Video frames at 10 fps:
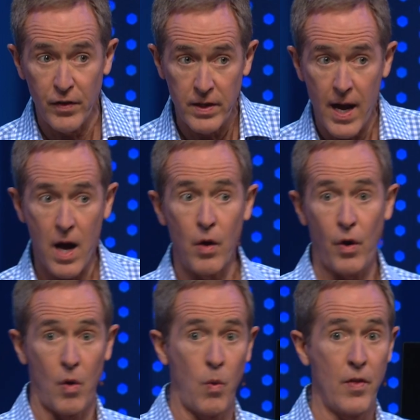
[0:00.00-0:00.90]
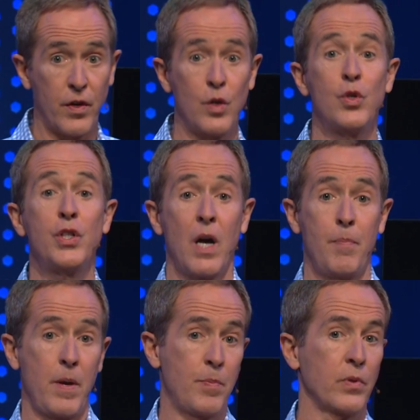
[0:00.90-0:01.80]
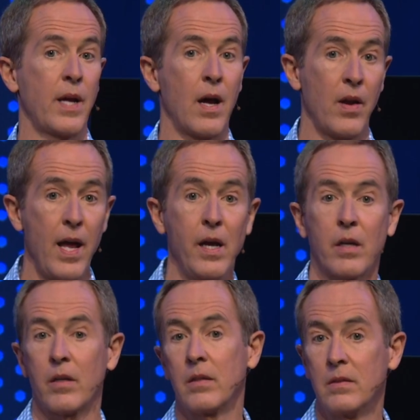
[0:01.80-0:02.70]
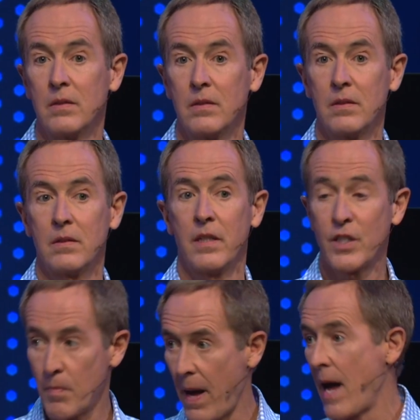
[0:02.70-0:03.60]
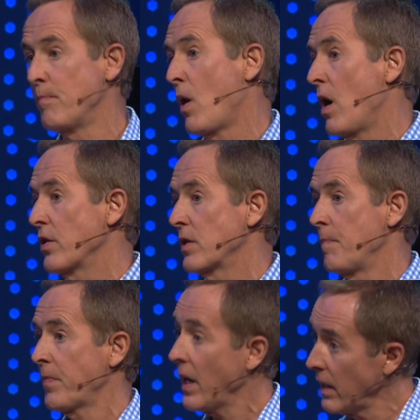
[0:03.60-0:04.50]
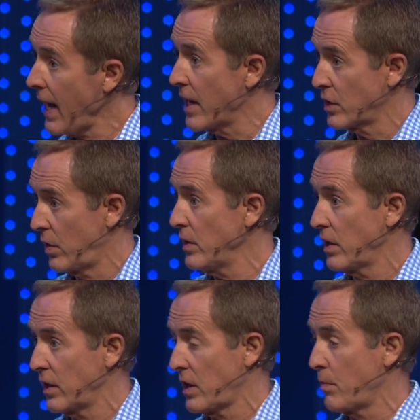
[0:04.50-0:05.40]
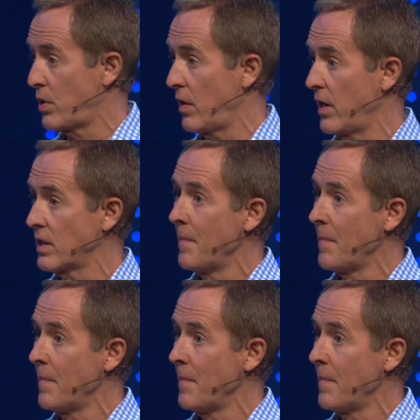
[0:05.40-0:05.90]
it down or whether you shut people down, anger is a bad boss. Unless, there is an exception to this,